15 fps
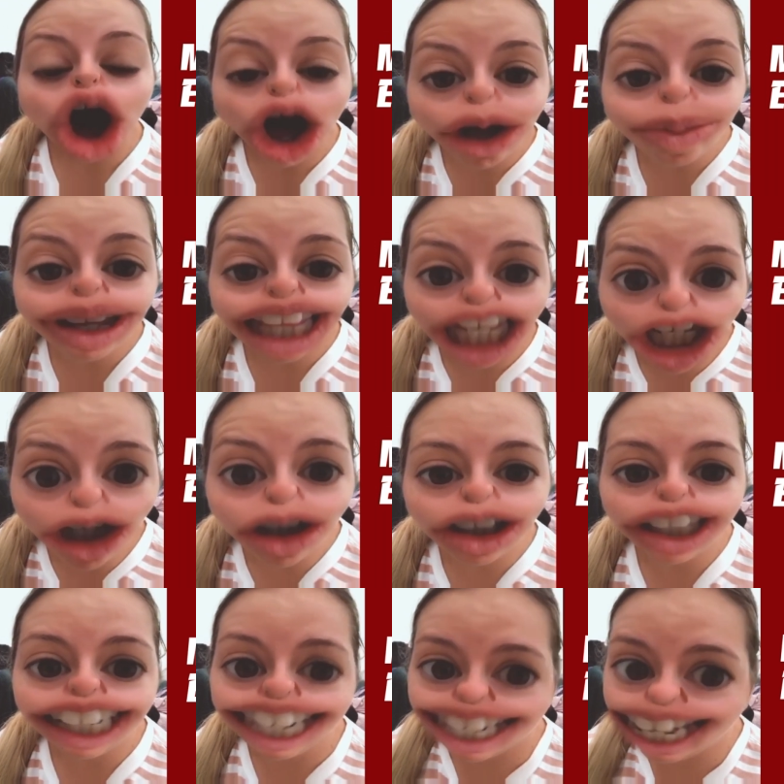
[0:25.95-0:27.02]
Hoping that you're all
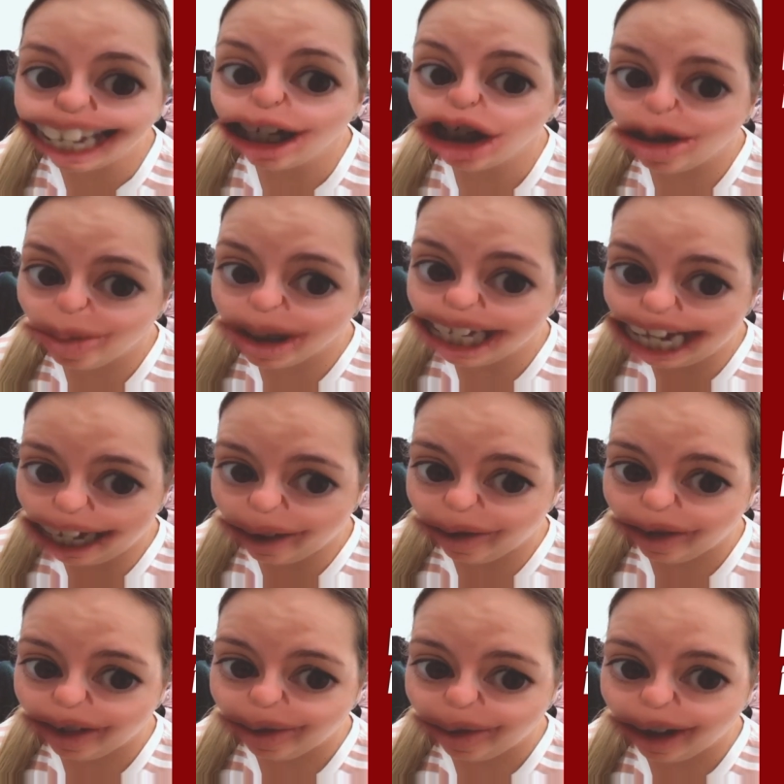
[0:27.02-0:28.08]
going to stay super safe.
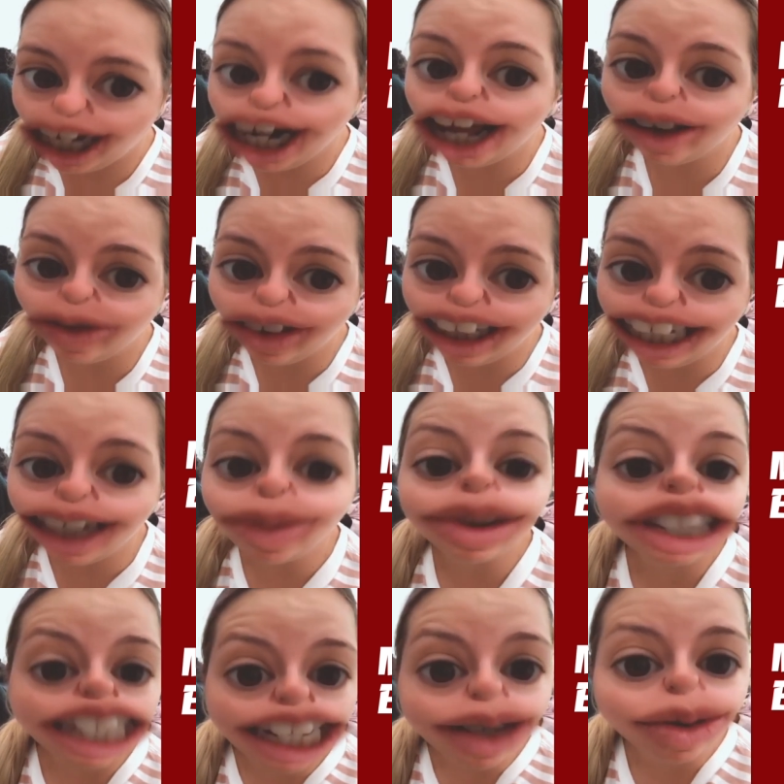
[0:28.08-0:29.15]
And hopefully
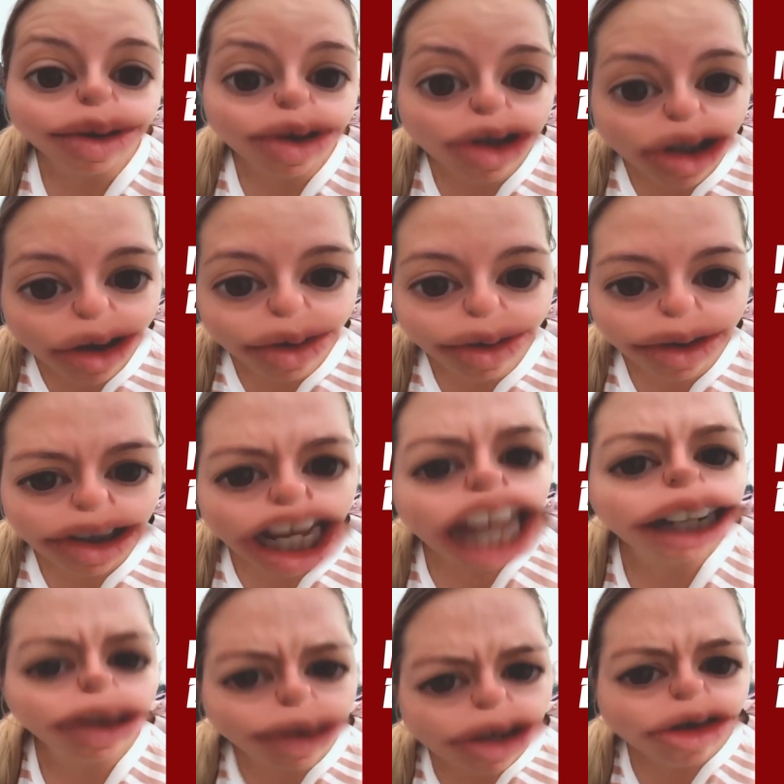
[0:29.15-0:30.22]
we'll see you all soon.
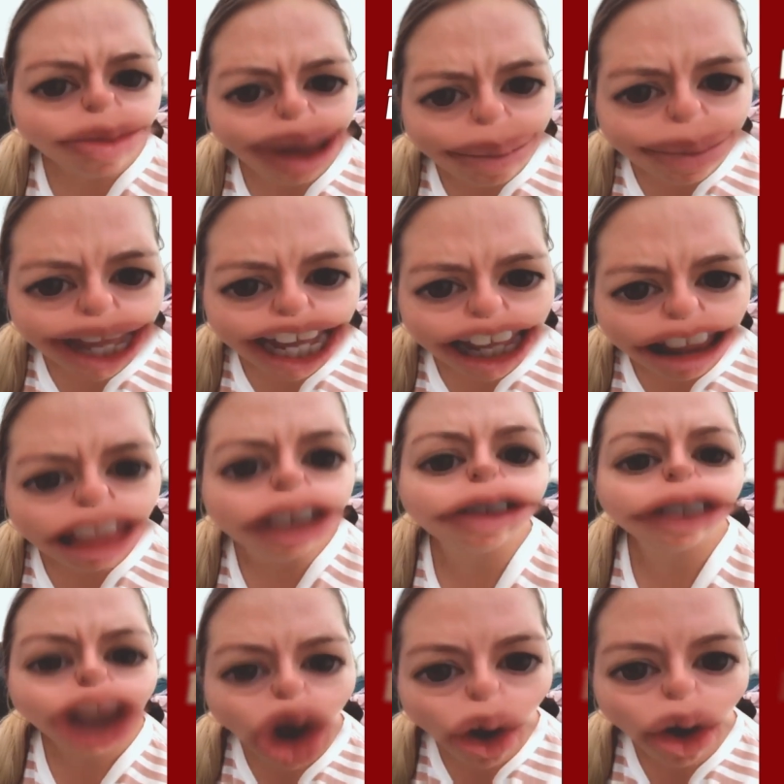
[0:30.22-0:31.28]
And always remember, the
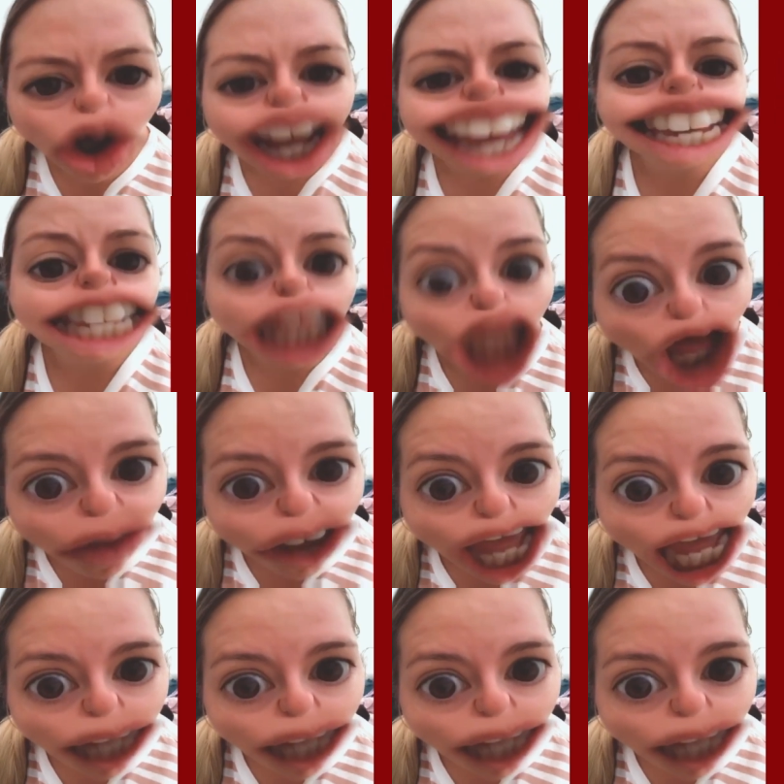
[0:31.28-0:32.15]
floor is lava.